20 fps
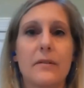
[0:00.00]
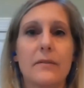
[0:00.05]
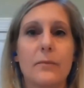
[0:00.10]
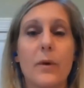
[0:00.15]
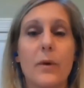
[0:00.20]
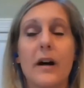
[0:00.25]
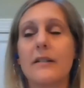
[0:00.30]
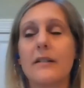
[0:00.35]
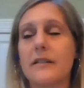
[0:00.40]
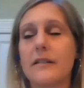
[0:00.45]

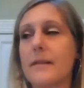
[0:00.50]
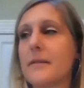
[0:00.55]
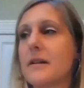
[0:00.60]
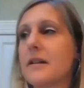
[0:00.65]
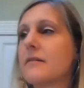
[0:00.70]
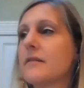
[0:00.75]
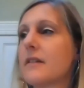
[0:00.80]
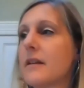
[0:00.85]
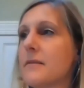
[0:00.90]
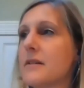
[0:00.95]
well, let
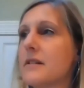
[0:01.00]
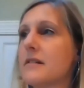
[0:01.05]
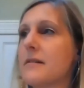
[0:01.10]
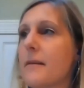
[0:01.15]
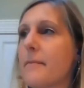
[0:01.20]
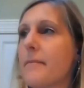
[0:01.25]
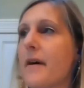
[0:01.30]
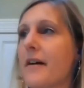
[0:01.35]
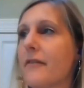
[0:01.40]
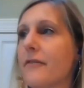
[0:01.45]
me
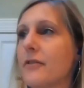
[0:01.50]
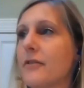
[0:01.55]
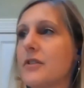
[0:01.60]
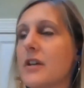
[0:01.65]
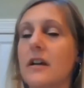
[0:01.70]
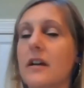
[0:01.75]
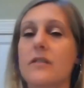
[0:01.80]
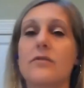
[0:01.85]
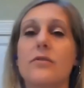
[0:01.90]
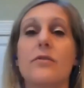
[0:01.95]
step back for a
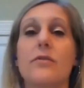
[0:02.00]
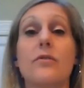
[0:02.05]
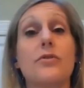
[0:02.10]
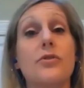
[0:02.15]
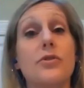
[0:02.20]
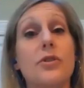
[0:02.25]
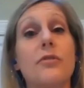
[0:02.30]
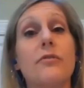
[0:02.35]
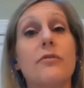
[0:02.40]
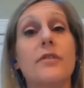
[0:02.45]
second. So
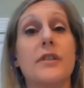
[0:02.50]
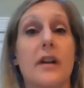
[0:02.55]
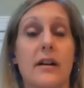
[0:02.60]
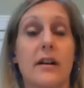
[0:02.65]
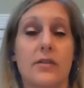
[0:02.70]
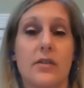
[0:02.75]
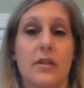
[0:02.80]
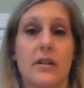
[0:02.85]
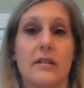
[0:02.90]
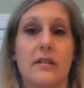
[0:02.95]
there's 2
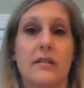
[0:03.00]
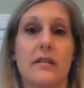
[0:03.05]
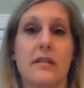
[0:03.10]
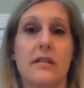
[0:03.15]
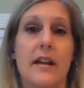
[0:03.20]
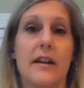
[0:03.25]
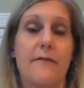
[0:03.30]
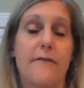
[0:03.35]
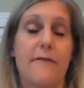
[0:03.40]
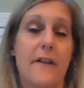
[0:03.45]
reductions
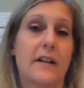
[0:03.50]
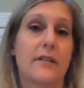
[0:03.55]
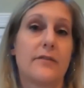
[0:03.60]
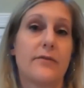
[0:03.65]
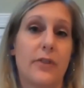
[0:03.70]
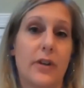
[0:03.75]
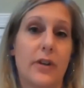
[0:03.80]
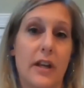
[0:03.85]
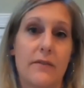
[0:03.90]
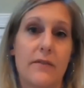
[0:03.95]
that affect
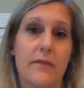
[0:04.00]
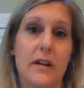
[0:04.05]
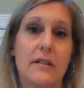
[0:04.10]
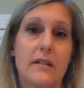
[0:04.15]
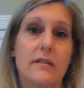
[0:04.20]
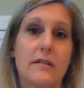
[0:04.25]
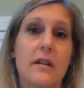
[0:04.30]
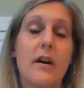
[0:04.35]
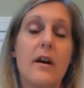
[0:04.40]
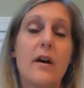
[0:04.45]

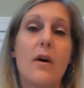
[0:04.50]
forgiveness.